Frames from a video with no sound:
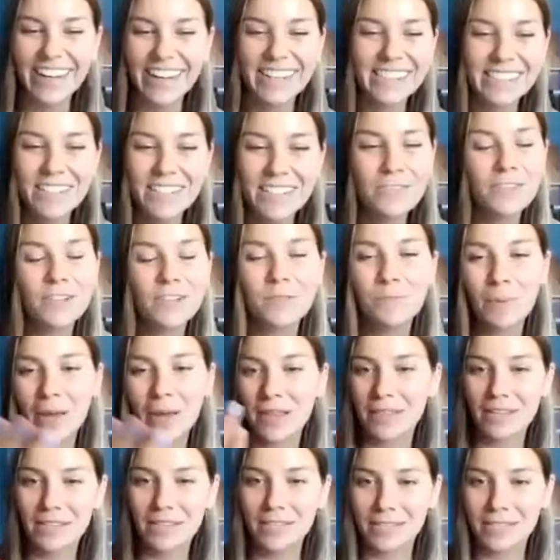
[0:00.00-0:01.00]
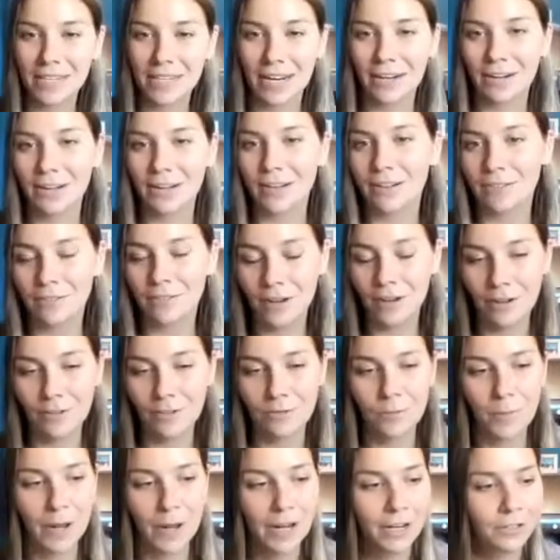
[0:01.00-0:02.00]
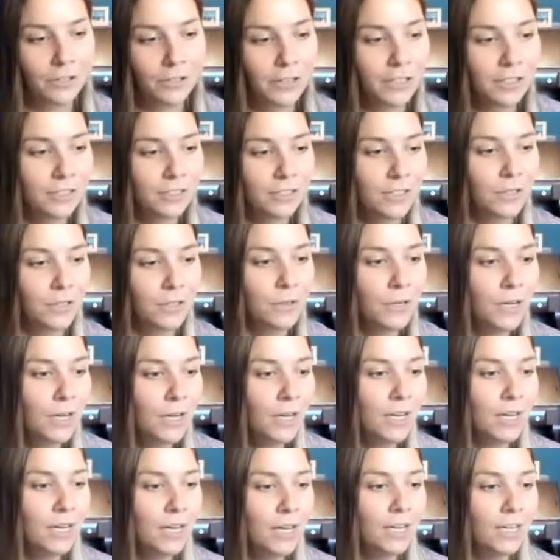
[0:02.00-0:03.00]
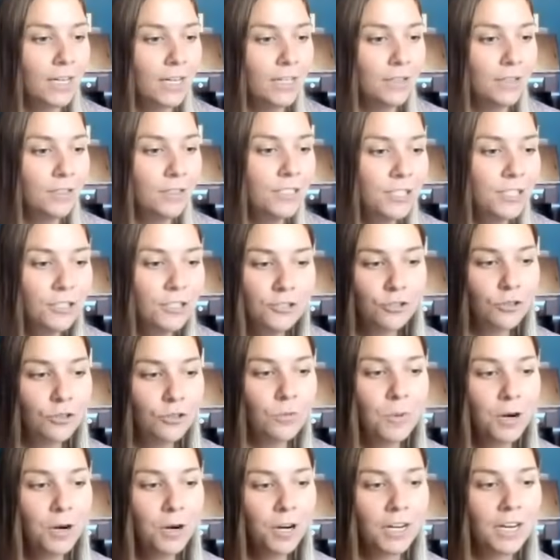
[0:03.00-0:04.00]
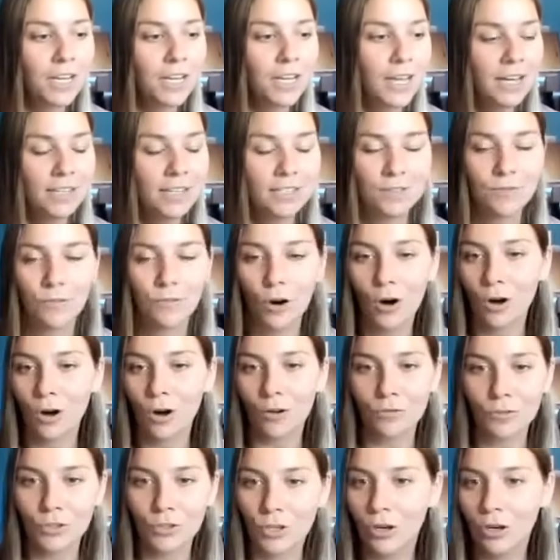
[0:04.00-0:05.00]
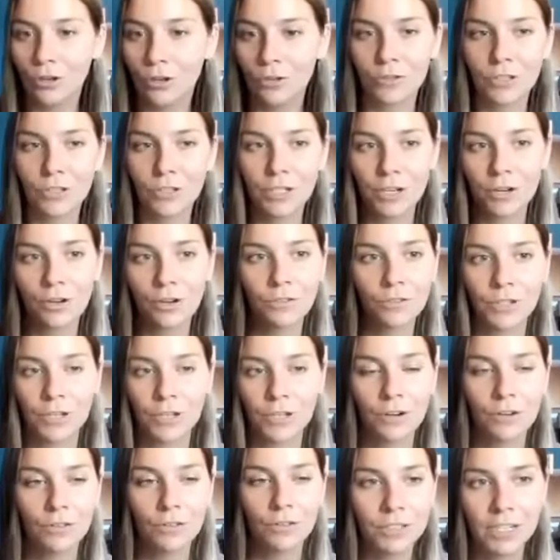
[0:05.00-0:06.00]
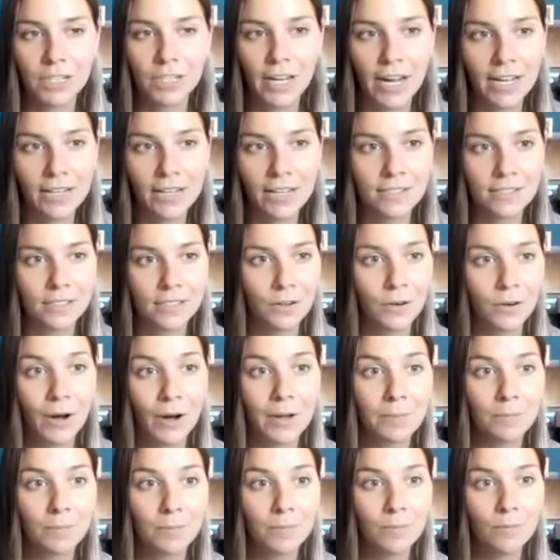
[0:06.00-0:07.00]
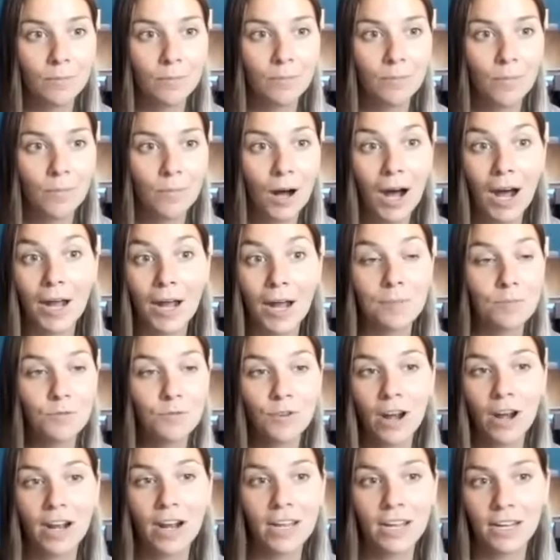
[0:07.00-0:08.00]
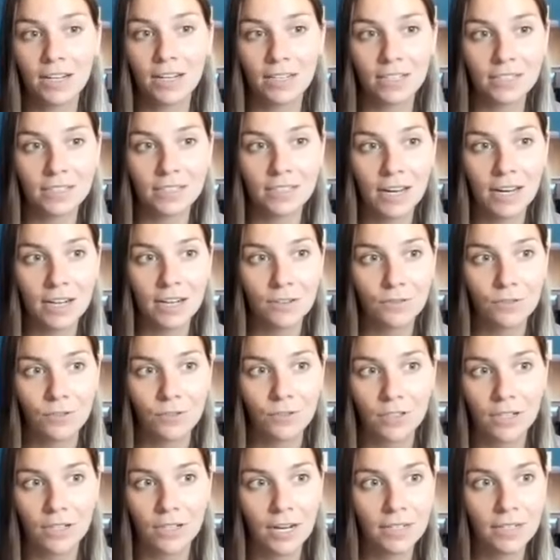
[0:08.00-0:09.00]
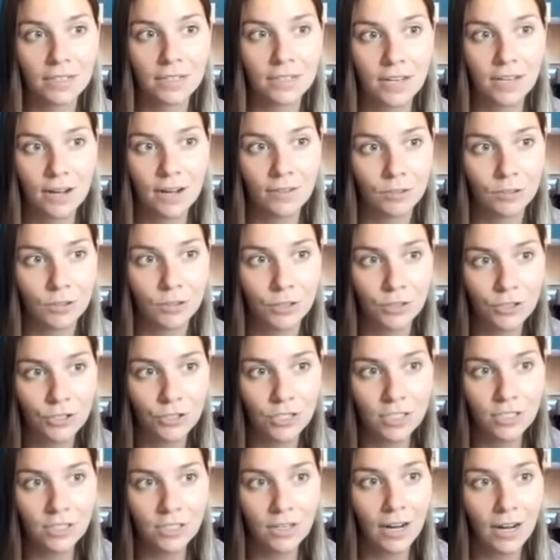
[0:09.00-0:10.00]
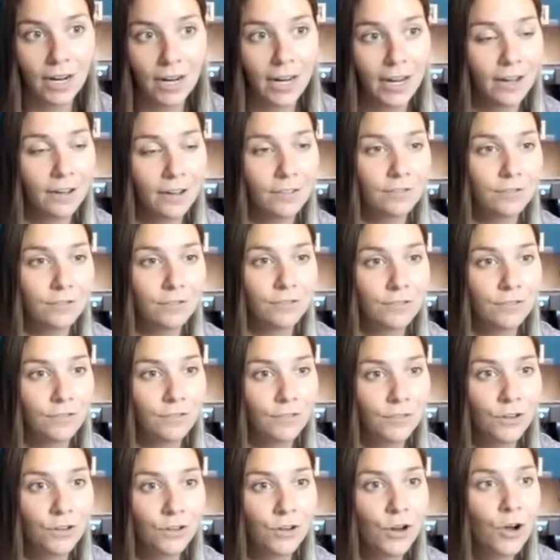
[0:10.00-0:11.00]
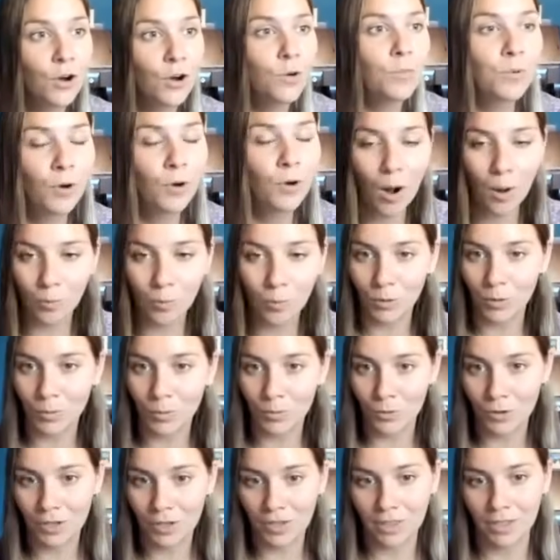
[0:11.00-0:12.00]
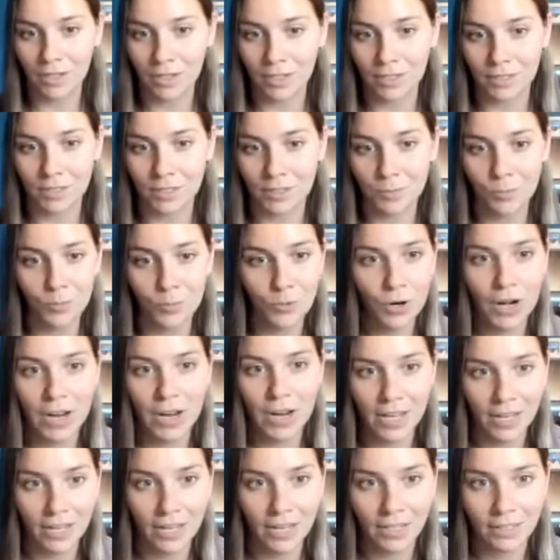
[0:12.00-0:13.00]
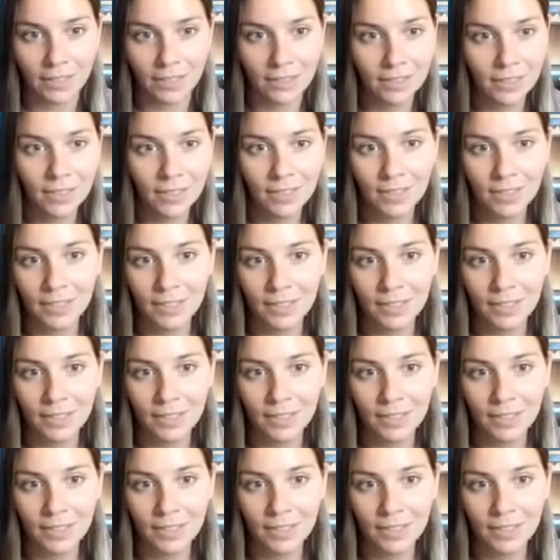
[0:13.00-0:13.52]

hasn't even been the entirety of my career. Right. So digital marketing has evolved over and over and over again. So I'm ready and excited for the next evolution. I have no problem with things breaking,